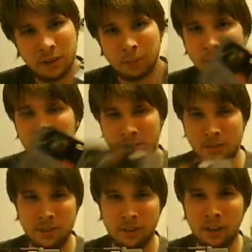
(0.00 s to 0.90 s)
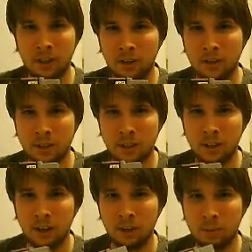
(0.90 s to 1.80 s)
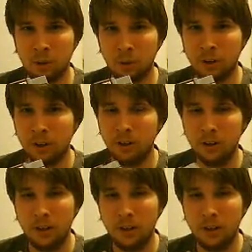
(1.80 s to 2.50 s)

line as AD&D Eye of the Beholder.